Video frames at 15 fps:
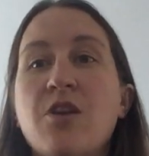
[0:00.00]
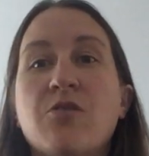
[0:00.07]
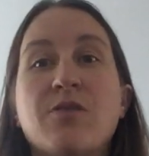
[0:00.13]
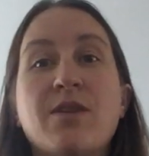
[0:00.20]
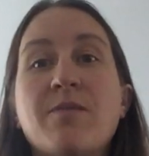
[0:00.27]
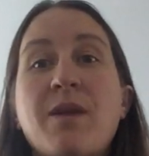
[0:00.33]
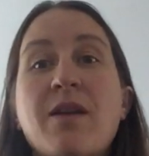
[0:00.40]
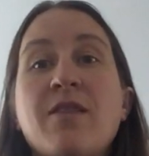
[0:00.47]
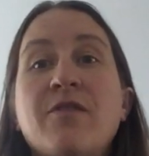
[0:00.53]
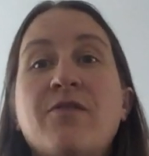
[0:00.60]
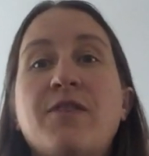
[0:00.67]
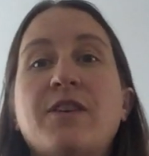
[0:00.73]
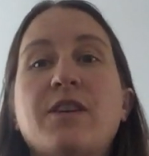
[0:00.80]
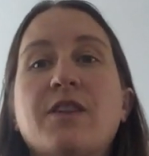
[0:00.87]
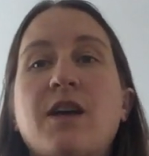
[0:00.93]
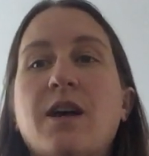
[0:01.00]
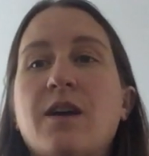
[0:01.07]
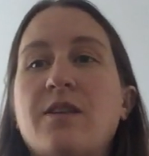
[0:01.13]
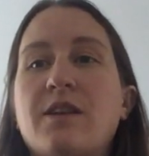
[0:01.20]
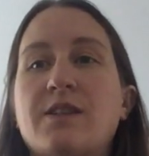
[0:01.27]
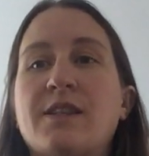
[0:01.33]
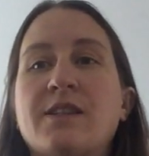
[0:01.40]
we may feel
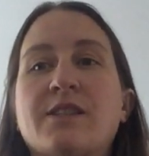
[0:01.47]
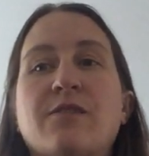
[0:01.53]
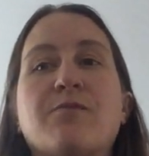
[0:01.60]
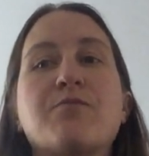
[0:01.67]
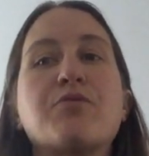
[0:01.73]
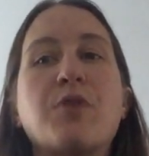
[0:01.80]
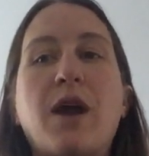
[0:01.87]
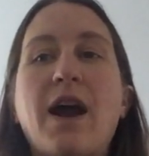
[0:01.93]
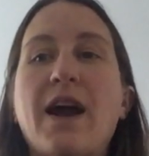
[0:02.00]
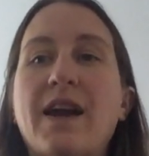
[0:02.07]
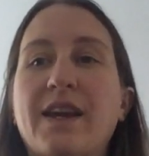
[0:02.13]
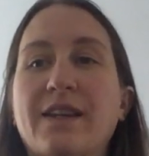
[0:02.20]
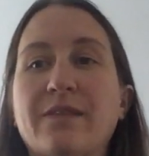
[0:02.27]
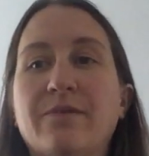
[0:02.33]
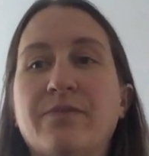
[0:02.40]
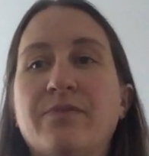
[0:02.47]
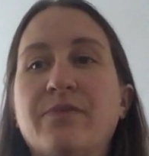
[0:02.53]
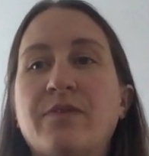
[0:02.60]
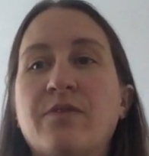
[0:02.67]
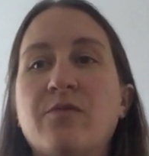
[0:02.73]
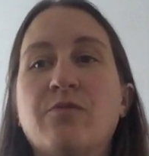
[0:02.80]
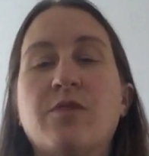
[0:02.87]
a sense of pride
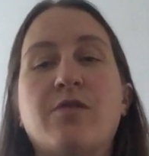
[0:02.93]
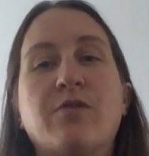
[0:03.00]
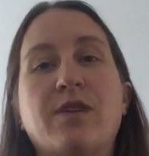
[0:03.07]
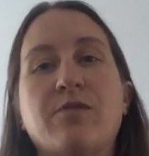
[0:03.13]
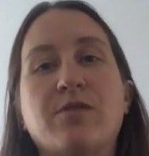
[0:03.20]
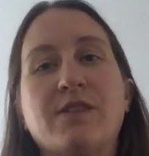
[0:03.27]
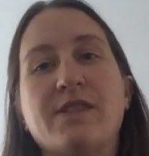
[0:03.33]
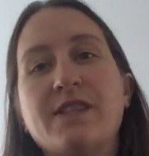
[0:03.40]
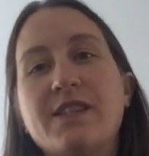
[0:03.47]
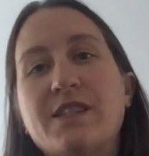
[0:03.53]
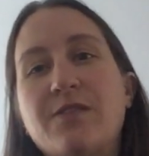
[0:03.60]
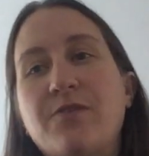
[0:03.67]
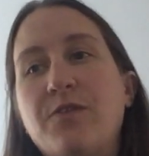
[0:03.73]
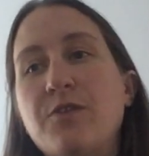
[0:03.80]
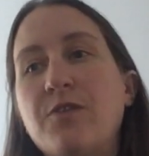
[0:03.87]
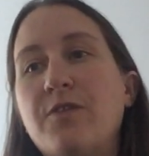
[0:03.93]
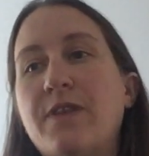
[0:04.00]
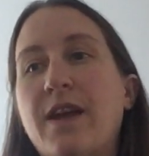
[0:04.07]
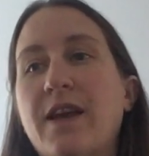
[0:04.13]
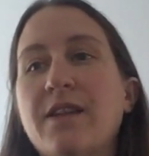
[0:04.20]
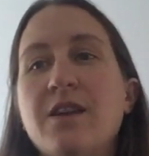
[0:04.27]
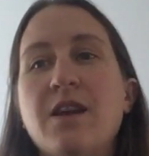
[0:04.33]
when we resist food
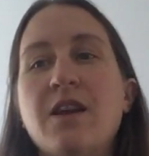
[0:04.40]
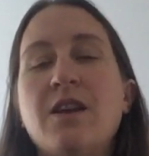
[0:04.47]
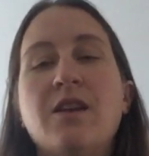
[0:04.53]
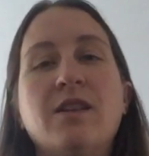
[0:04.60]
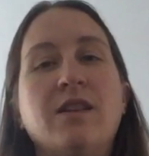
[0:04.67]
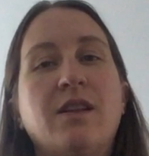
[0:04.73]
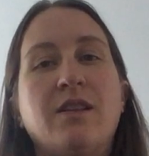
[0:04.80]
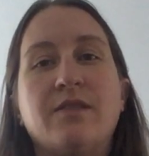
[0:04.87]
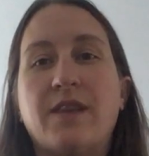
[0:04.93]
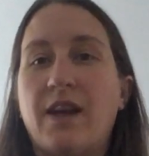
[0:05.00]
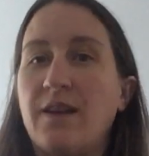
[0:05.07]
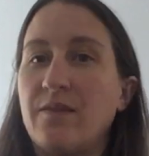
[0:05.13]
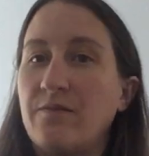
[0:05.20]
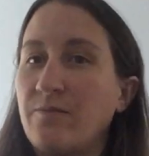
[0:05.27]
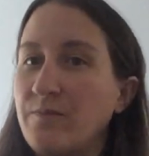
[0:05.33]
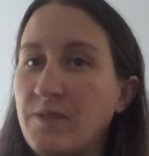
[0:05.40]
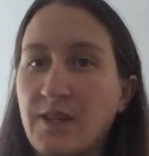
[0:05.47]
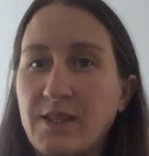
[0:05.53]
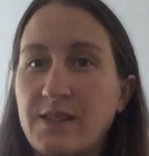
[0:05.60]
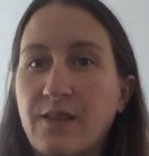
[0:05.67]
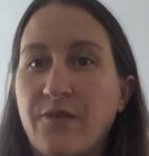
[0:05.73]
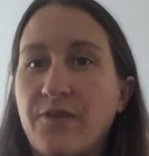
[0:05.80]
that
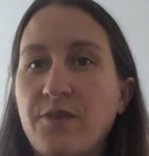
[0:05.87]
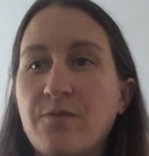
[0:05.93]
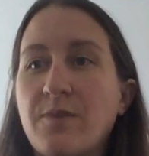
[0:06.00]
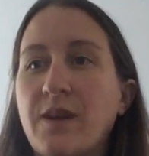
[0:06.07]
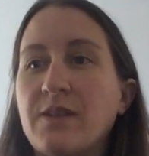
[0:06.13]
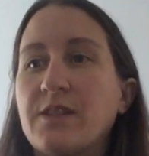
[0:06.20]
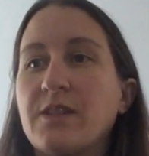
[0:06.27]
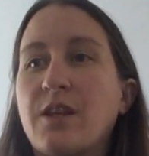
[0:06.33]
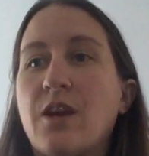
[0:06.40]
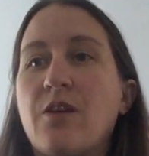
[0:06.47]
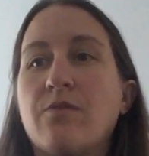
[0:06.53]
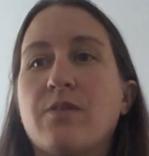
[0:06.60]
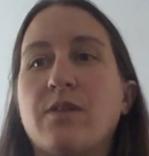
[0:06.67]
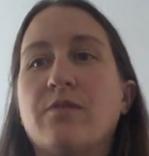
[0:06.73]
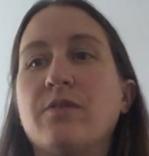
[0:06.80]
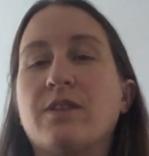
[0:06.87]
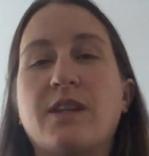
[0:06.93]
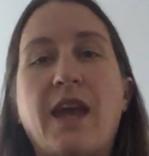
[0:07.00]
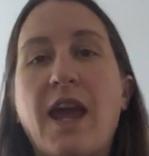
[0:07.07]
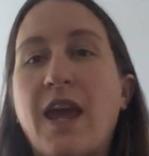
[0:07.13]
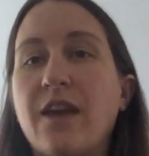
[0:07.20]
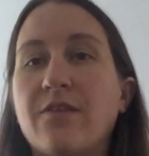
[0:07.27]
just a few months ago we would
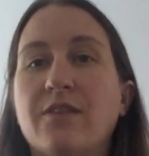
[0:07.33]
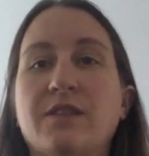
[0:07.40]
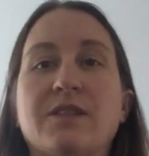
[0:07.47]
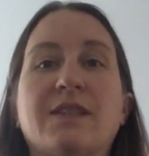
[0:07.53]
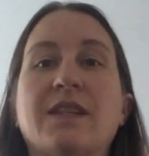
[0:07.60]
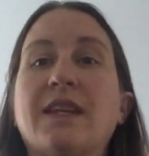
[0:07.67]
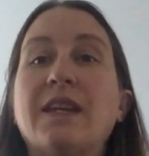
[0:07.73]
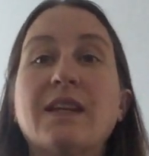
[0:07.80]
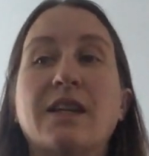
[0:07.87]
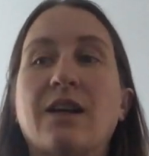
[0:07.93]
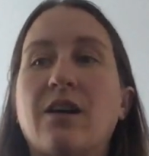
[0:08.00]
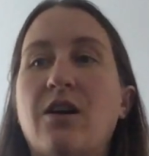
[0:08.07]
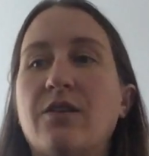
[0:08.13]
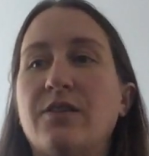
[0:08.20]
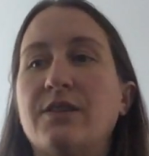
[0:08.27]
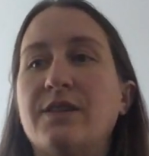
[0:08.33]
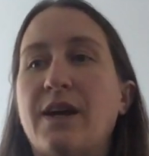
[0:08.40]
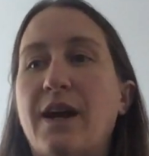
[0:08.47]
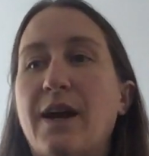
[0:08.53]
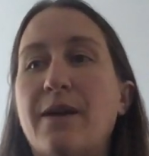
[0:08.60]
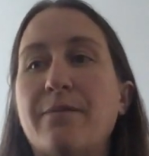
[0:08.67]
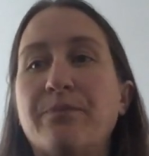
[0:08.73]
cave into eating all the
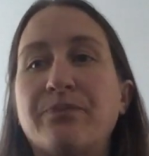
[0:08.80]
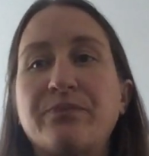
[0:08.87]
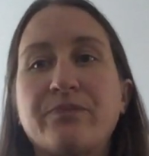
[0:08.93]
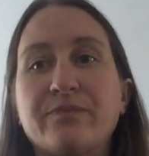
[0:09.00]
time.